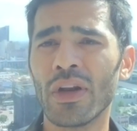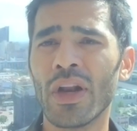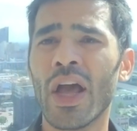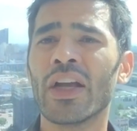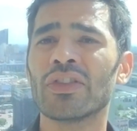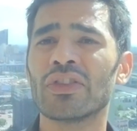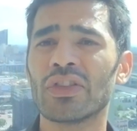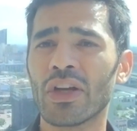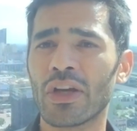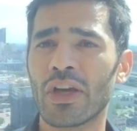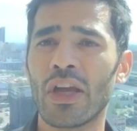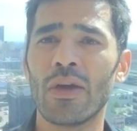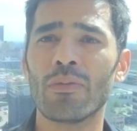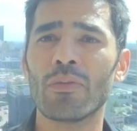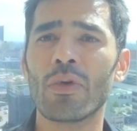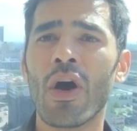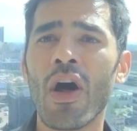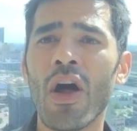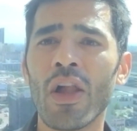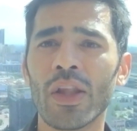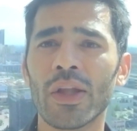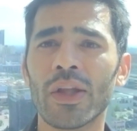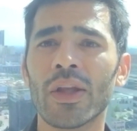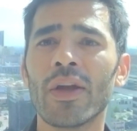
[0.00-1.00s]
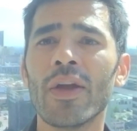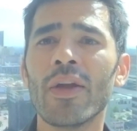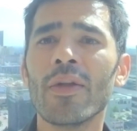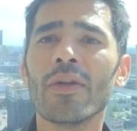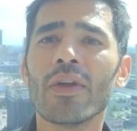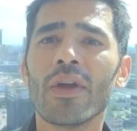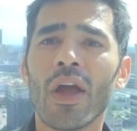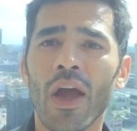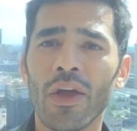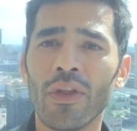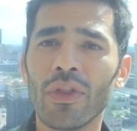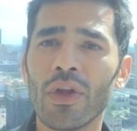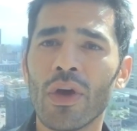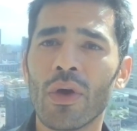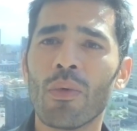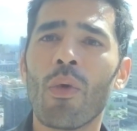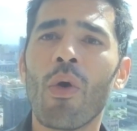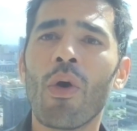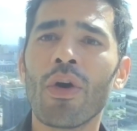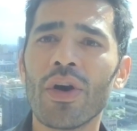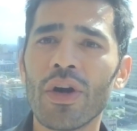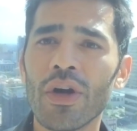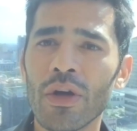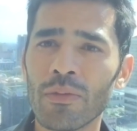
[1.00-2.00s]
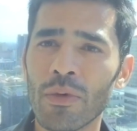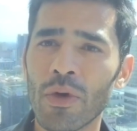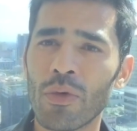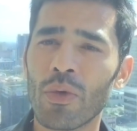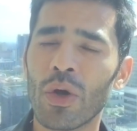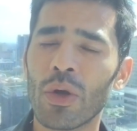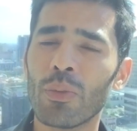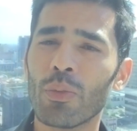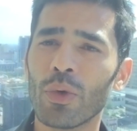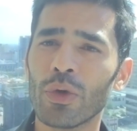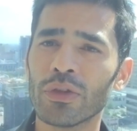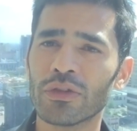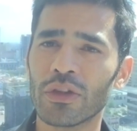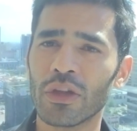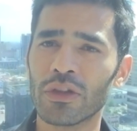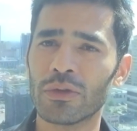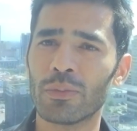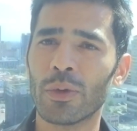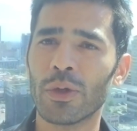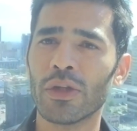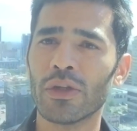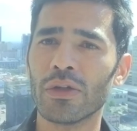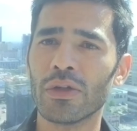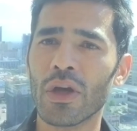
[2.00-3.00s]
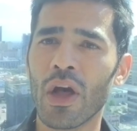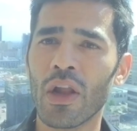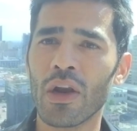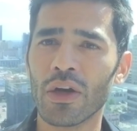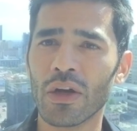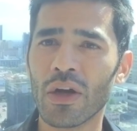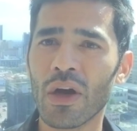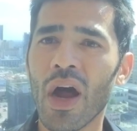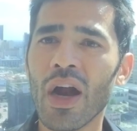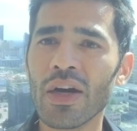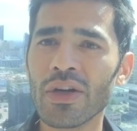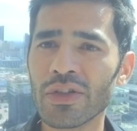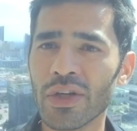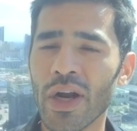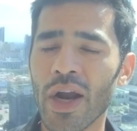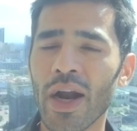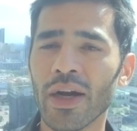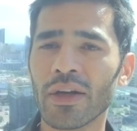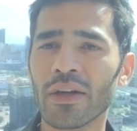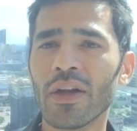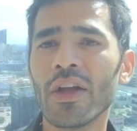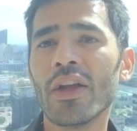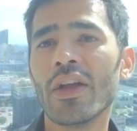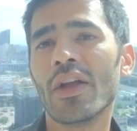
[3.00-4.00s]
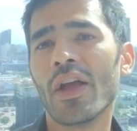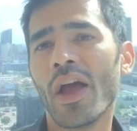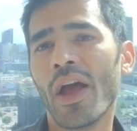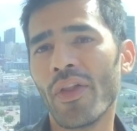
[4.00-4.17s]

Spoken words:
NASA came calling and they awarded him a $1.6 billion contract.